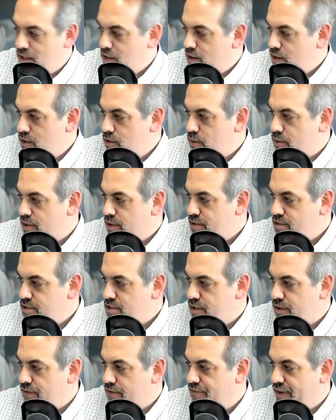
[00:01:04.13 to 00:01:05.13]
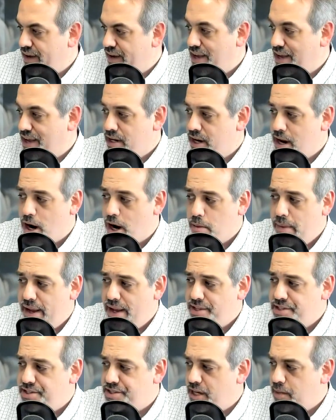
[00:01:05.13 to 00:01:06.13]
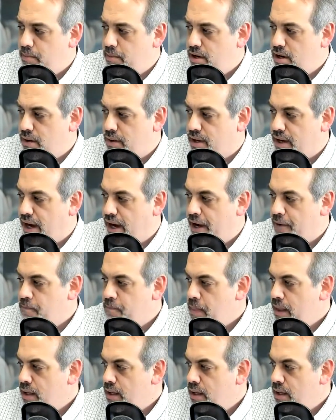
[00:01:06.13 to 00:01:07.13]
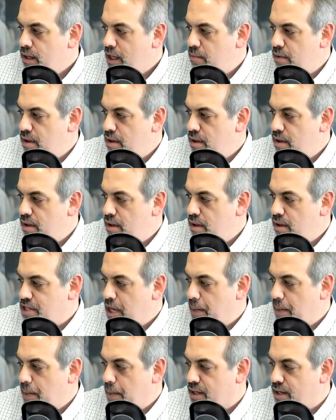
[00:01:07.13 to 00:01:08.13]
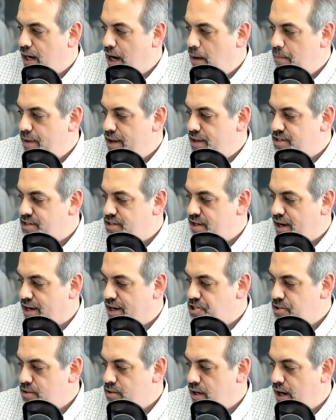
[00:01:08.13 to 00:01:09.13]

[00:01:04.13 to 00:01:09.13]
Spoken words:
Luke. So if you guys can hear me and see me okay, give me a thumbs up in the comment section.